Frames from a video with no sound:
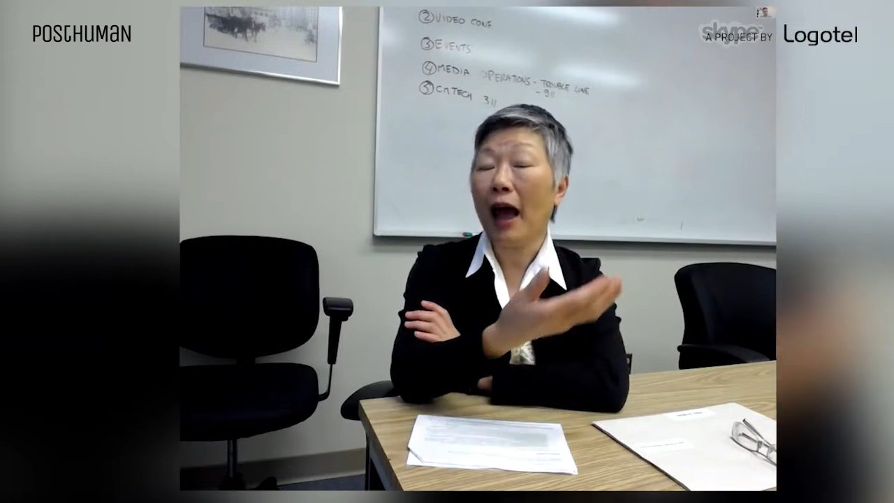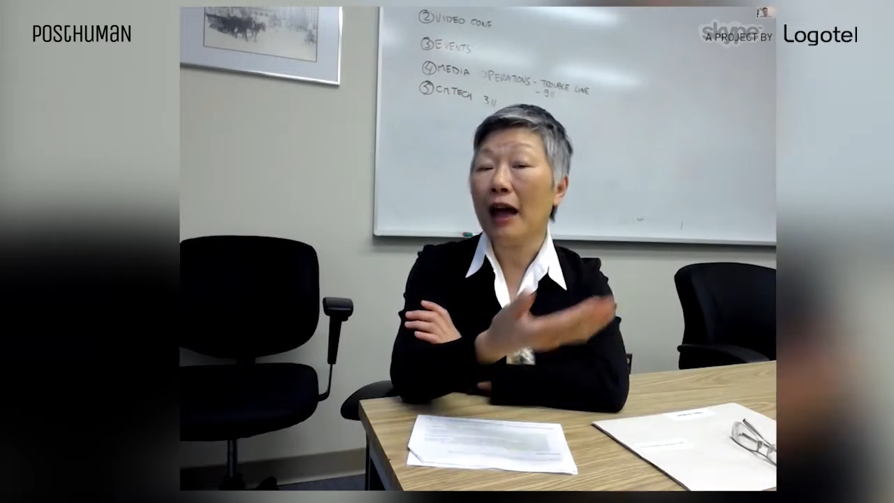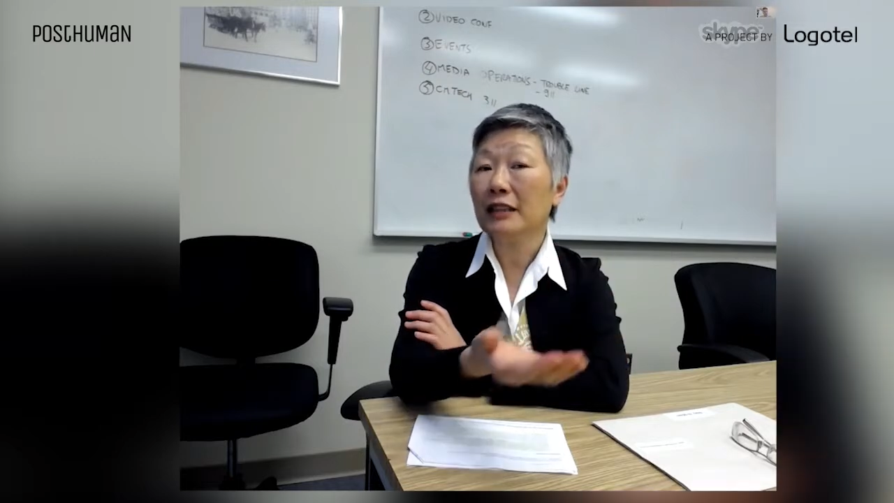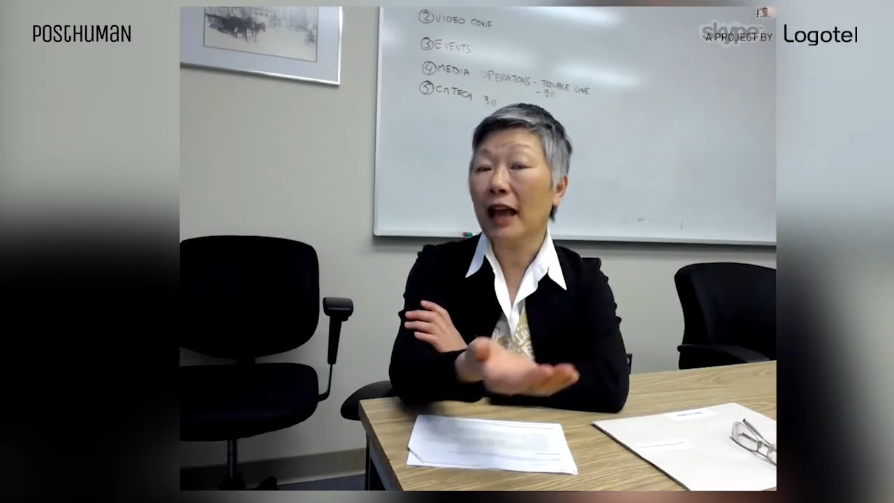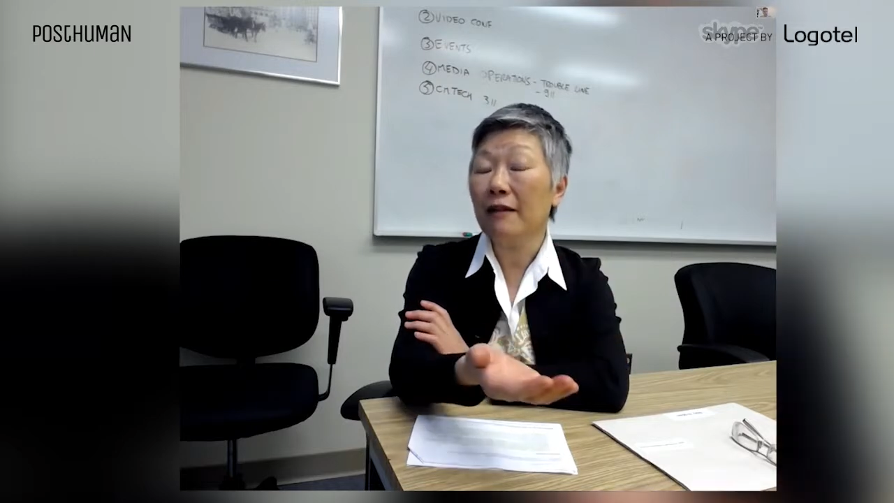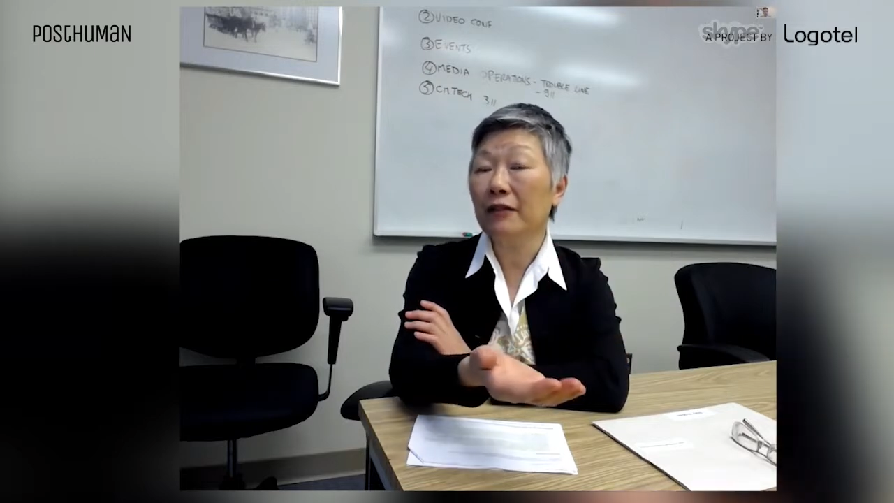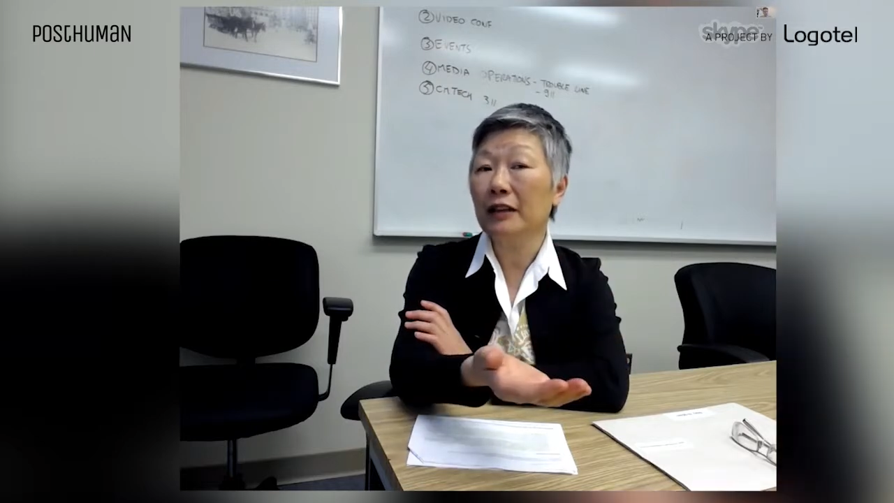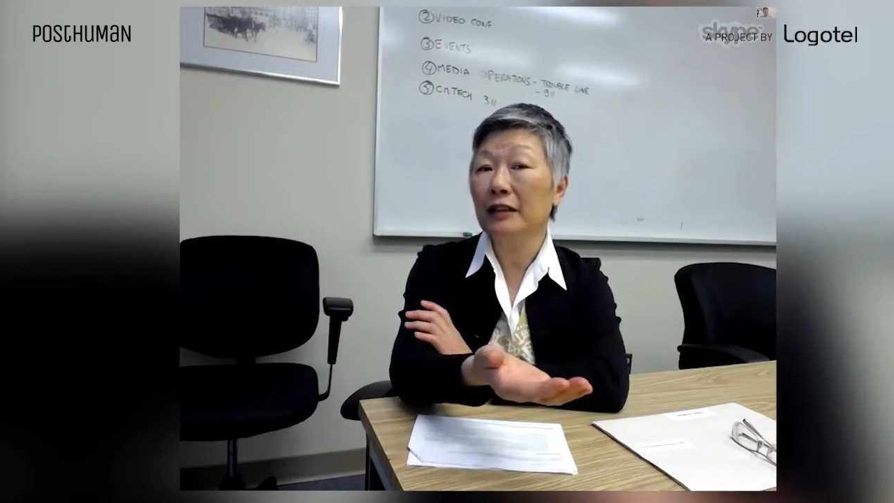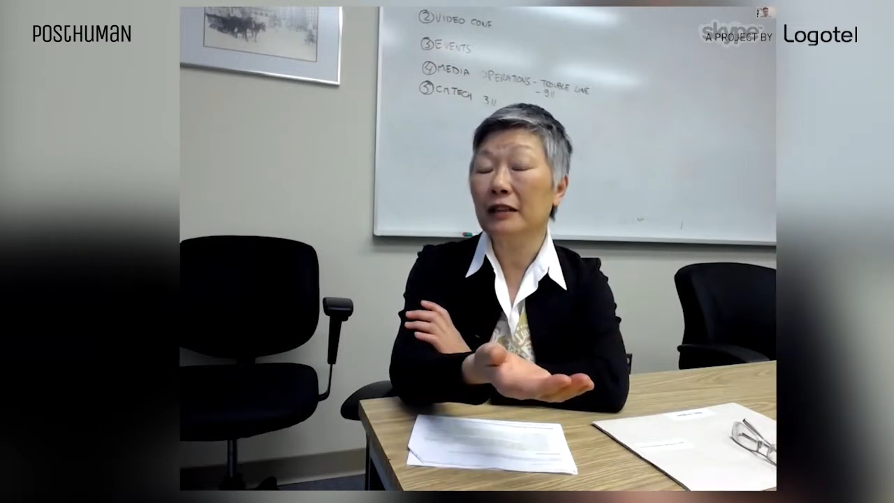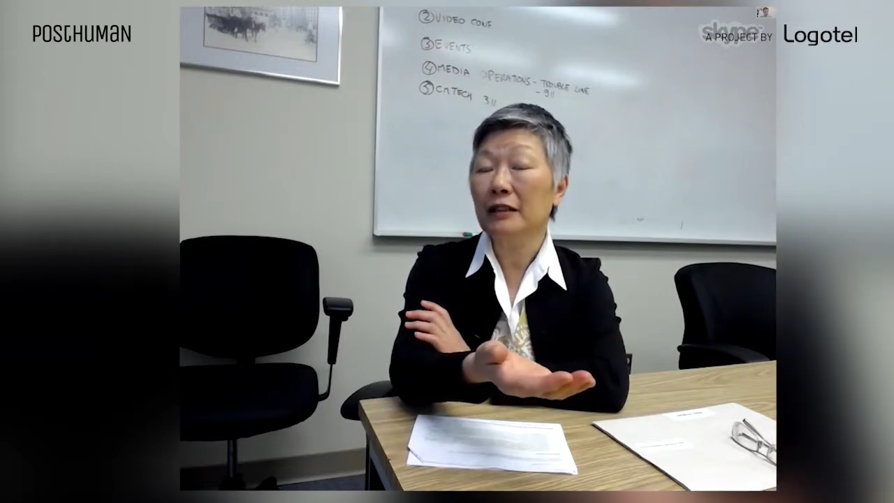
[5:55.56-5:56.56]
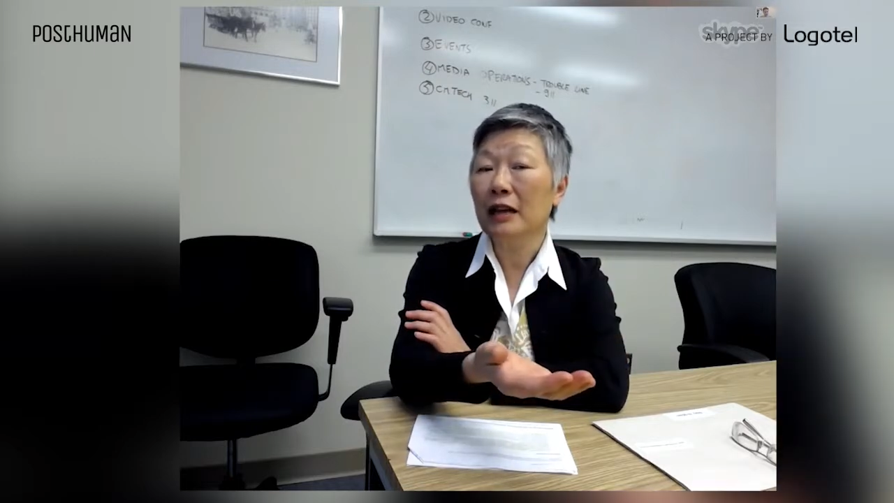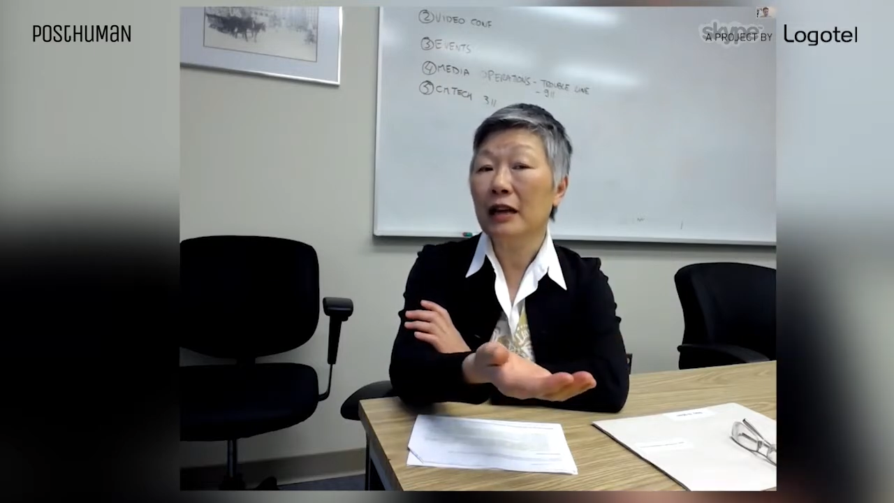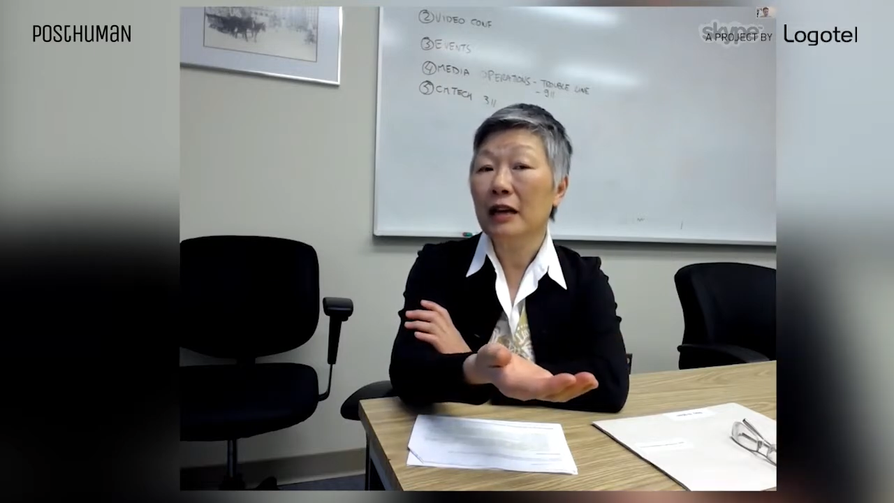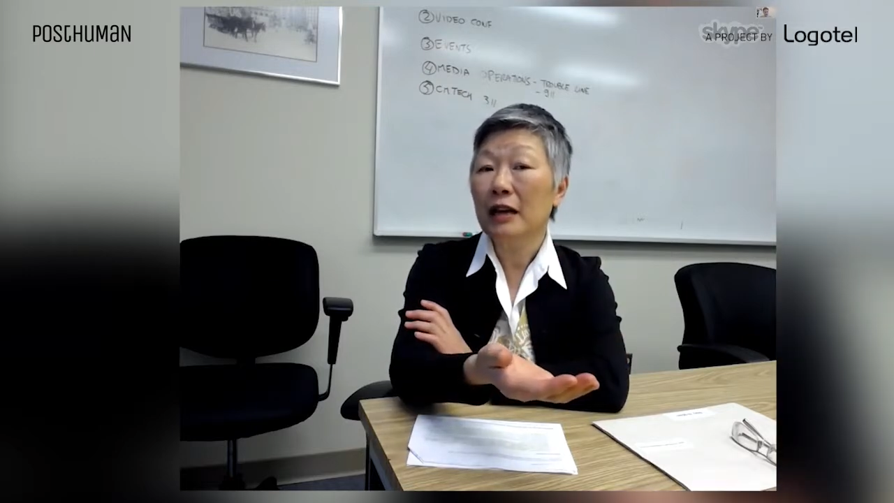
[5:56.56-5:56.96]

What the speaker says: past evidence